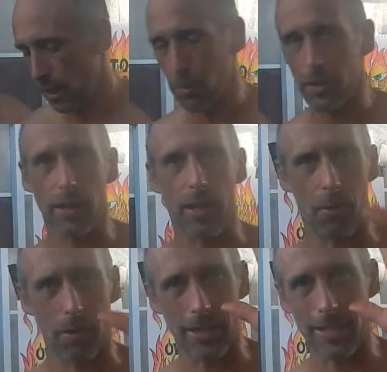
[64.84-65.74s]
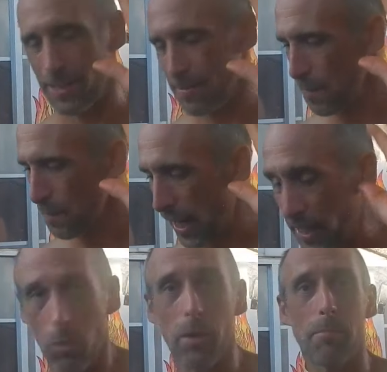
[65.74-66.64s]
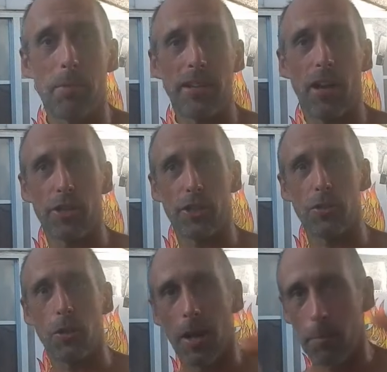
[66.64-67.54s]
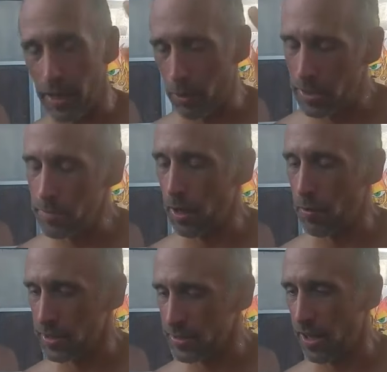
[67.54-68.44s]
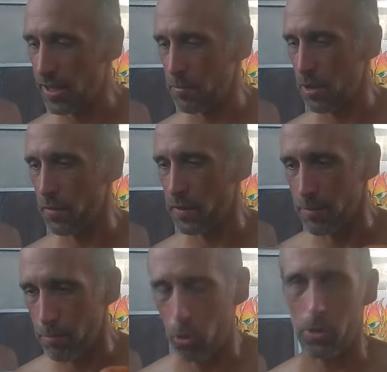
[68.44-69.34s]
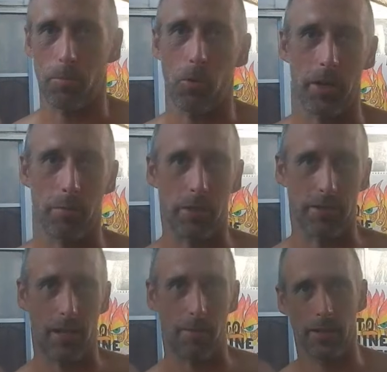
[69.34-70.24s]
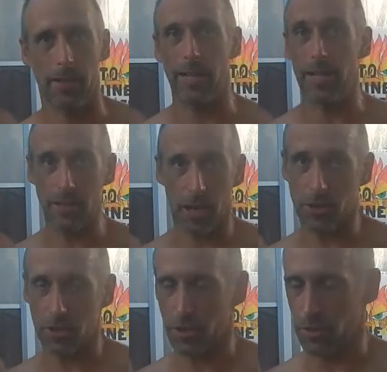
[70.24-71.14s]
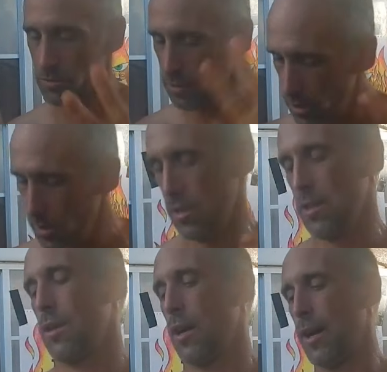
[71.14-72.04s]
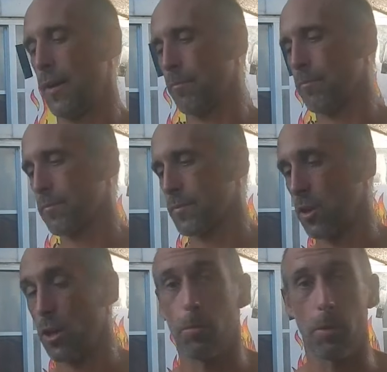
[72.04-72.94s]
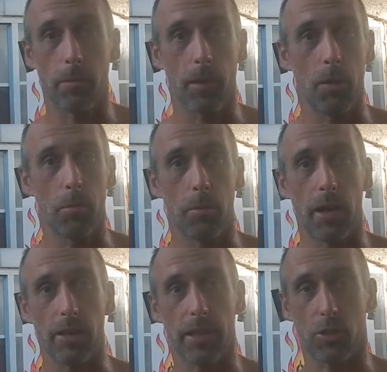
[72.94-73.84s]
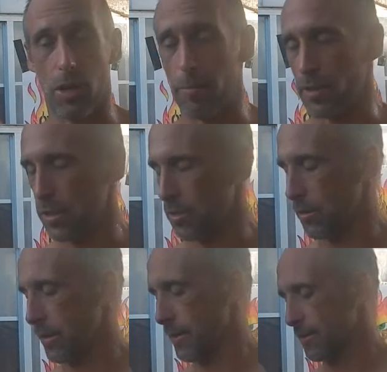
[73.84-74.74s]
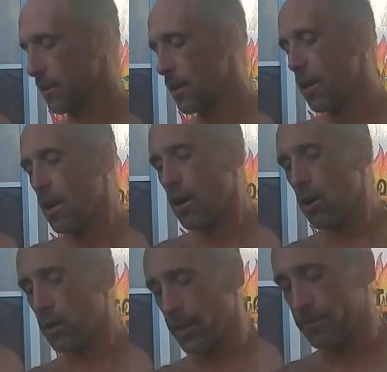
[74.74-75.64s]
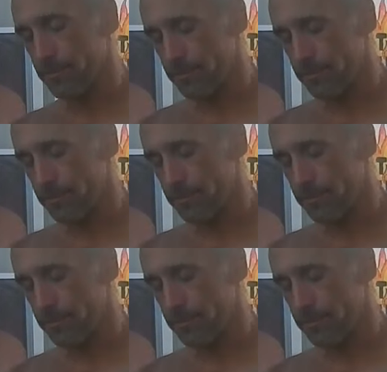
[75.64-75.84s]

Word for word: I wanna, I wanna, I don't wanna beat on you, but I wanna, I wanna talk about the important point it brings up. And it's not just you. Um, so I hope I'm, I hope I'm not like crapping on you or anything. Okay,